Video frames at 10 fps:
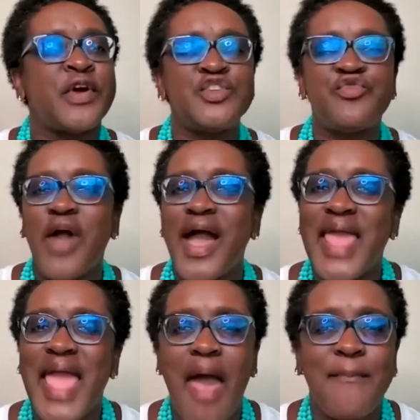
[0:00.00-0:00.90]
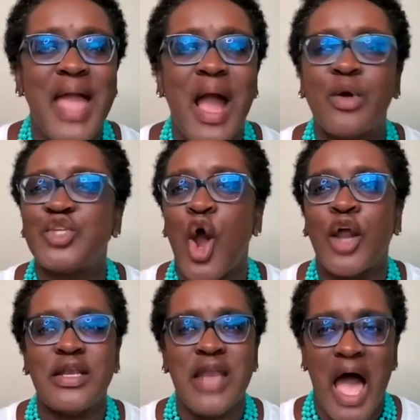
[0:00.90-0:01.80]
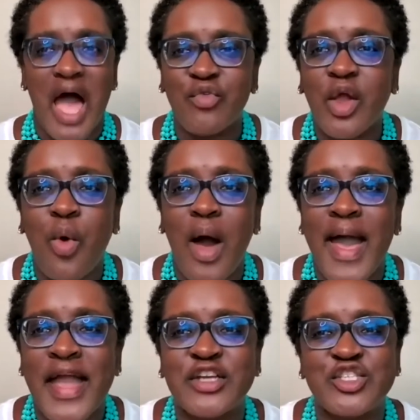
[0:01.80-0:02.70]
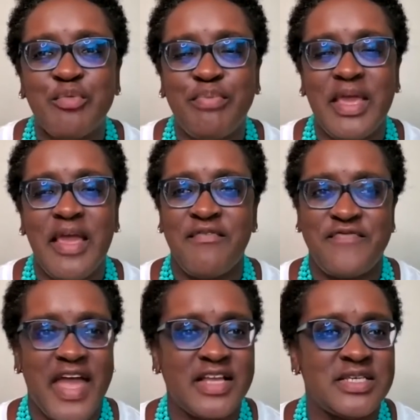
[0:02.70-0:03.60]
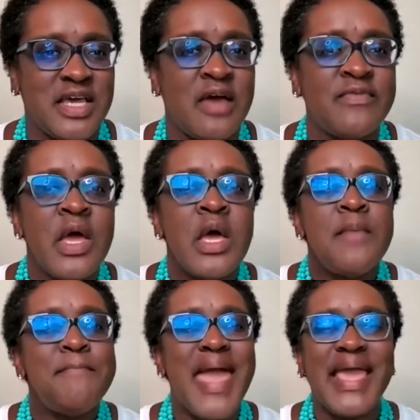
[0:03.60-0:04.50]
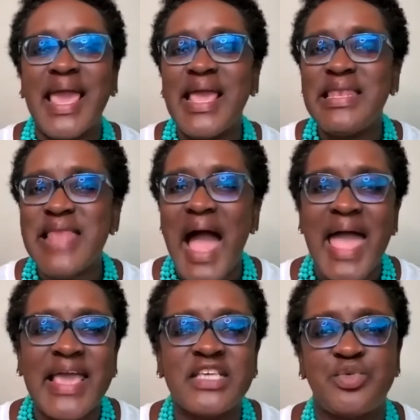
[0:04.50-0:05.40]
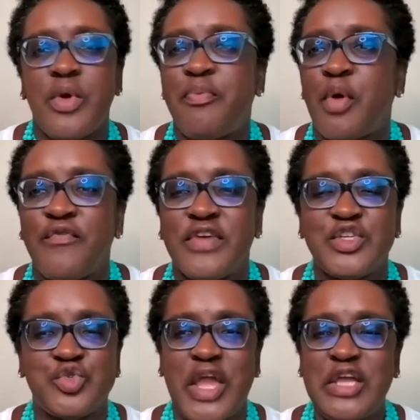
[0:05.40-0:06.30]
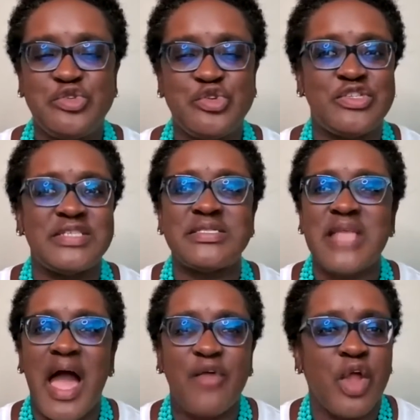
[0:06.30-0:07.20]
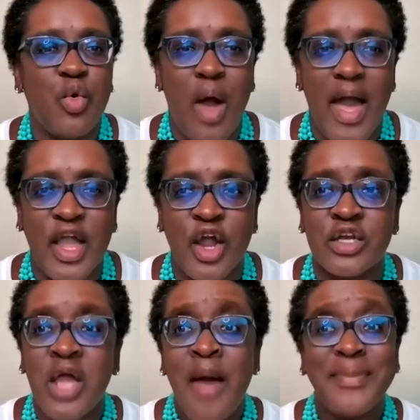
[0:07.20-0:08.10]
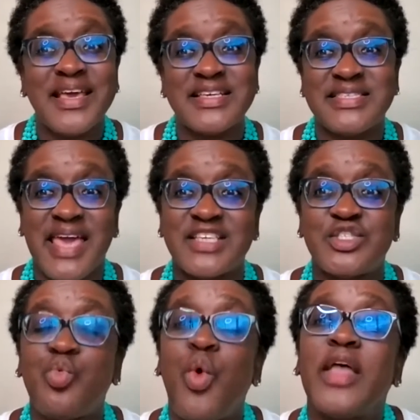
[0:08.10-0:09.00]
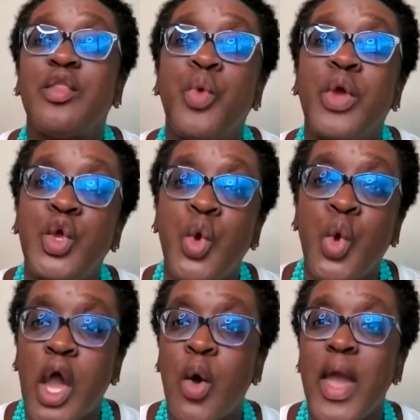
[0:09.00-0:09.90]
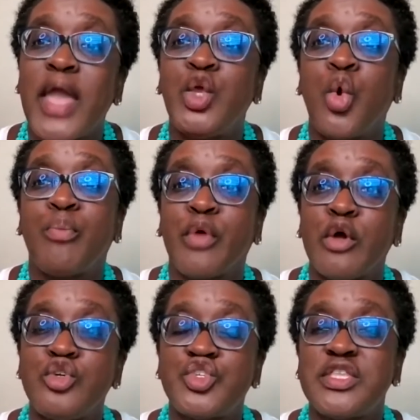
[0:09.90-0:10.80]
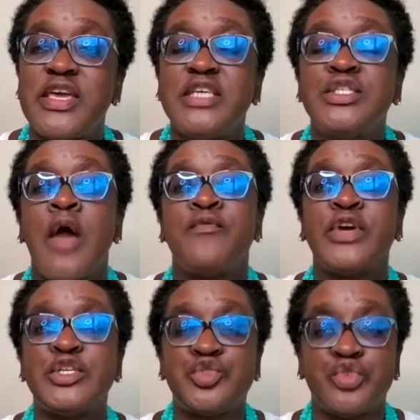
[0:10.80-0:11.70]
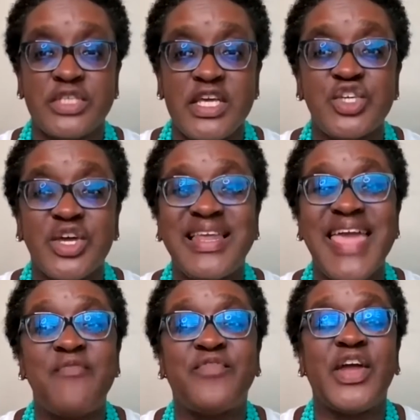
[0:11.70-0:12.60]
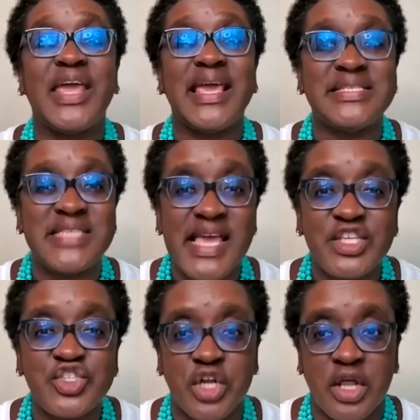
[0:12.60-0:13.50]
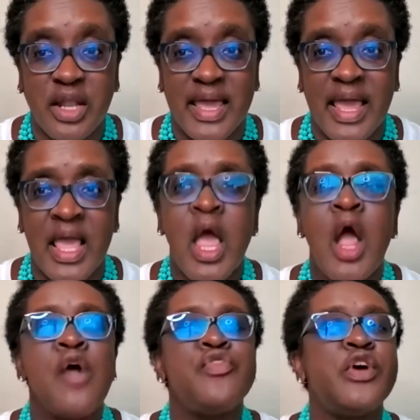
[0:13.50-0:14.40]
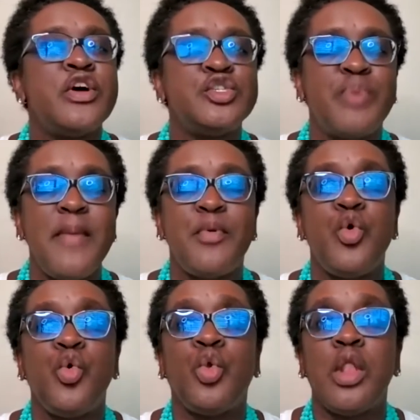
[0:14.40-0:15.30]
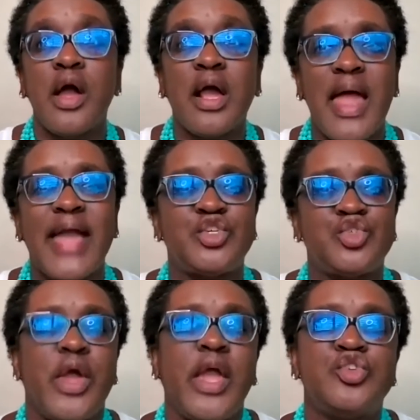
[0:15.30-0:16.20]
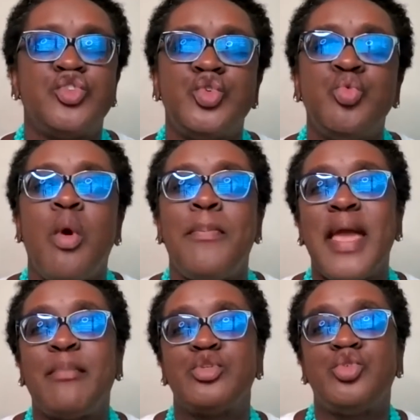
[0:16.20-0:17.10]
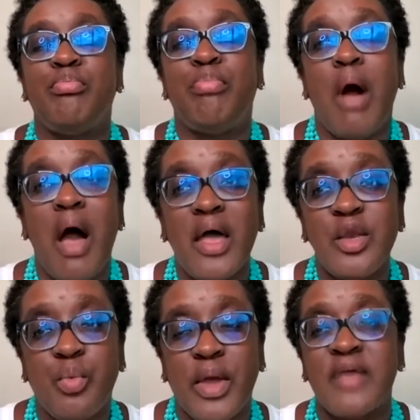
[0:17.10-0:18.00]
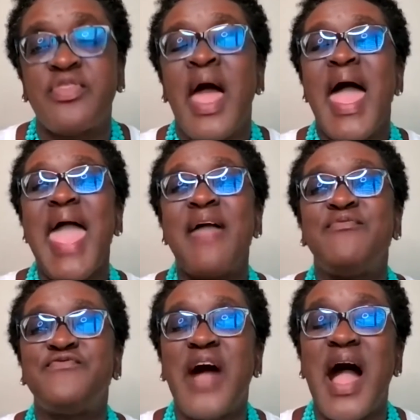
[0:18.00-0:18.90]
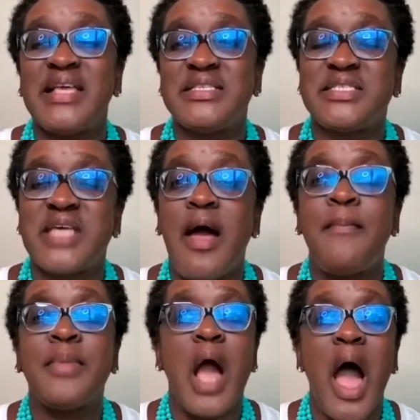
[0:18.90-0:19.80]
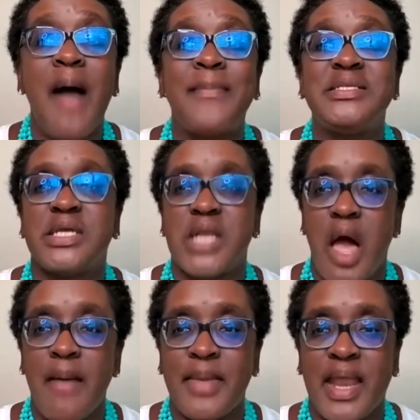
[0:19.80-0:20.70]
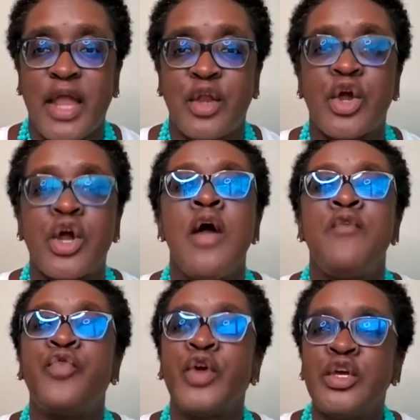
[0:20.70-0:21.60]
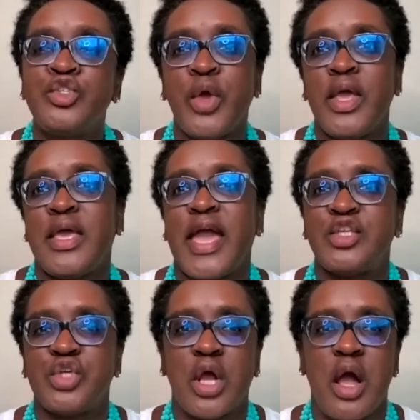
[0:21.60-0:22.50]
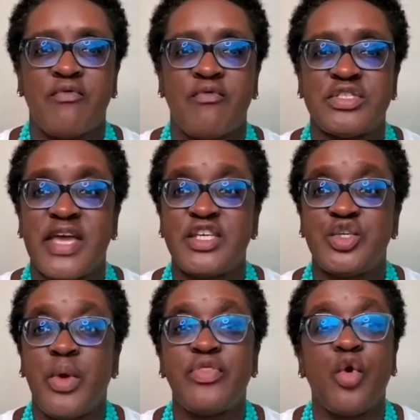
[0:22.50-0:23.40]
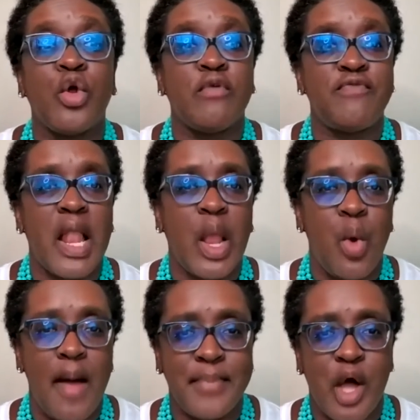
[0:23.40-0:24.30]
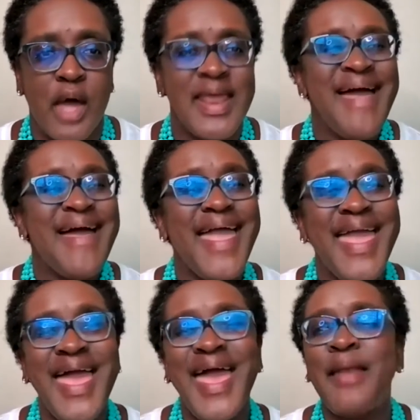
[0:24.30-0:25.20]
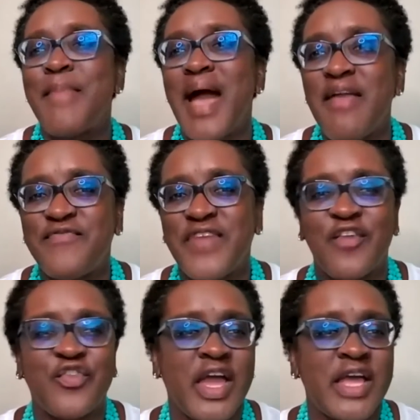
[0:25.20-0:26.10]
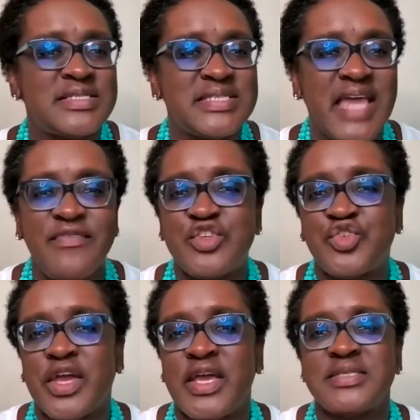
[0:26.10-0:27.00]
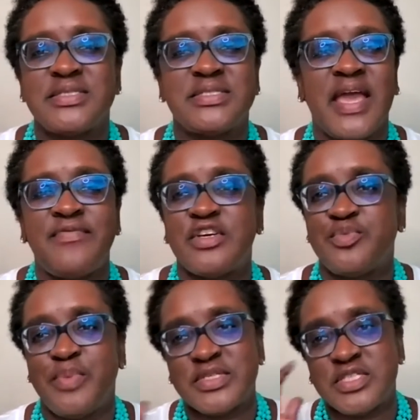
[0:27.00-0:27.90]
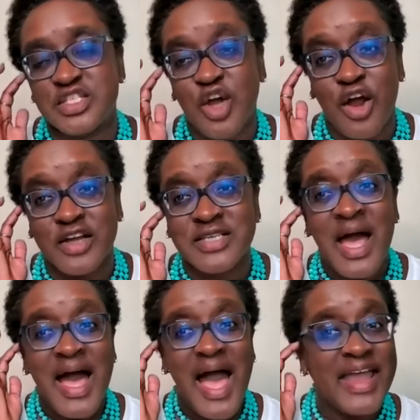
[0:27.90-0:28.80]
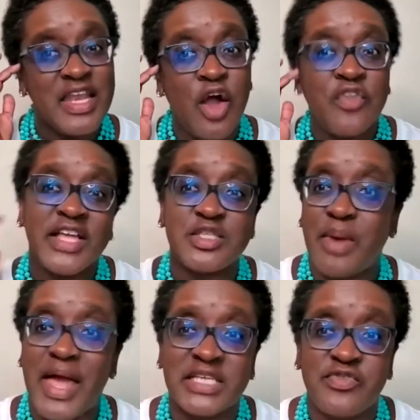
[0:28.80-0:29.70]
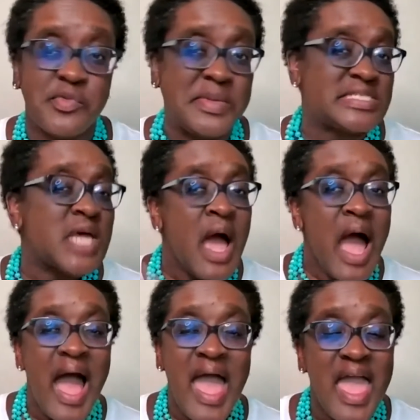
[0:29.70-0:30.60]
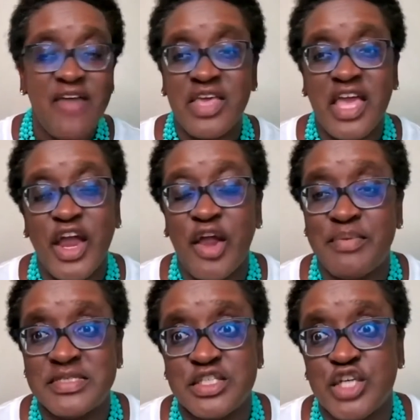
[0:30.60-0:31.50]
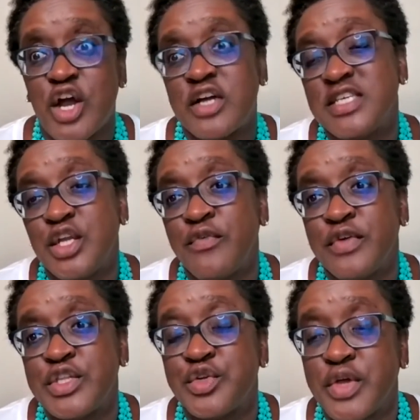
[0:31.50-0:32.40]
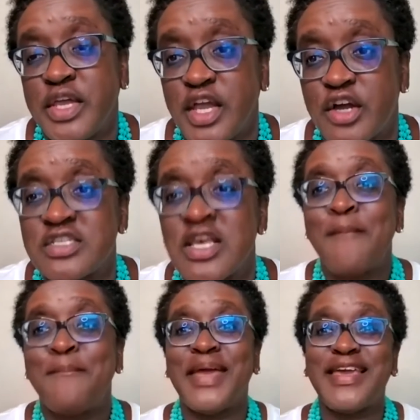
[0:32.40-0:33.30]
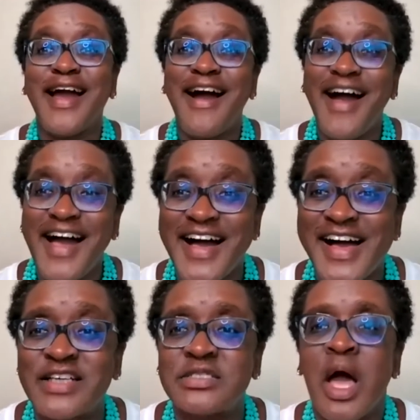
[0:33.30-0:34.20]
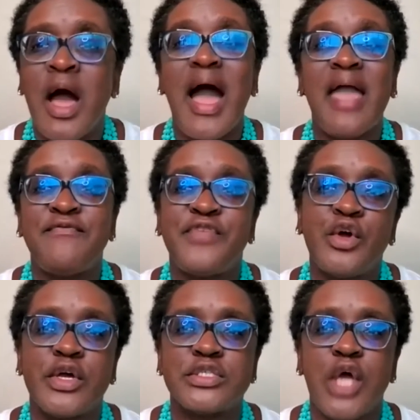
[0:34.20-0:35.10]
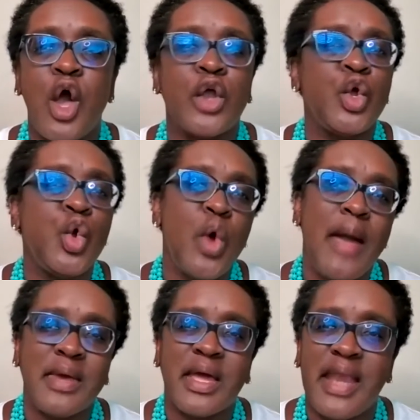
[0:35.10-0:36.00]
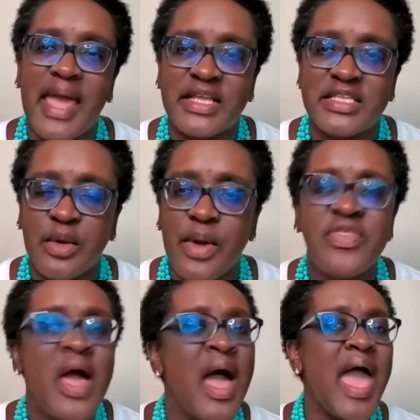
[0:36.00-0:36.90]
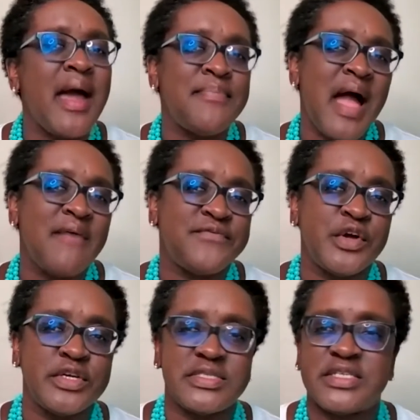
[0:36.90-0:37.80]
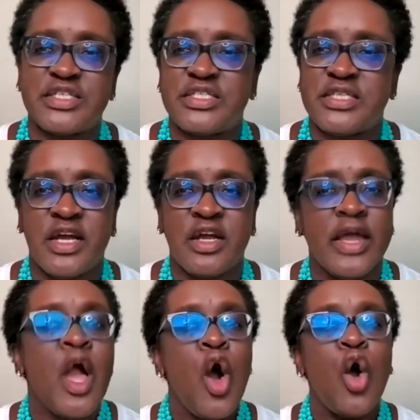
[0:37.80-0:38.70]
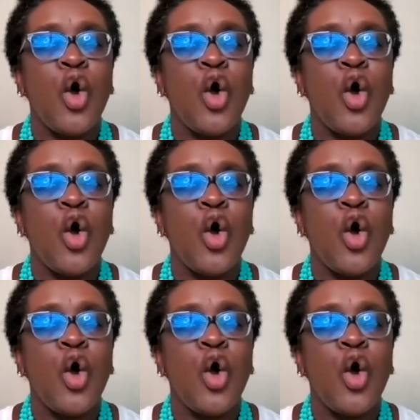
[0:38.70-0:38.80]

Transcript: First Friday happy hours are not required to be effective. Making nice with perfect strangers is not required because guess what? When you go and you approach things very strategically and very intentionally, those people who look like strangers you will be able to bond with and find some common denominator for you to engage in a conversation with or to follow up on. And my favorite, save the trees, save those business cards. I know that's blasphemous. I haven't carried business cards in over three years because I focus on who I'm connecting with. And I'm not focused necessarily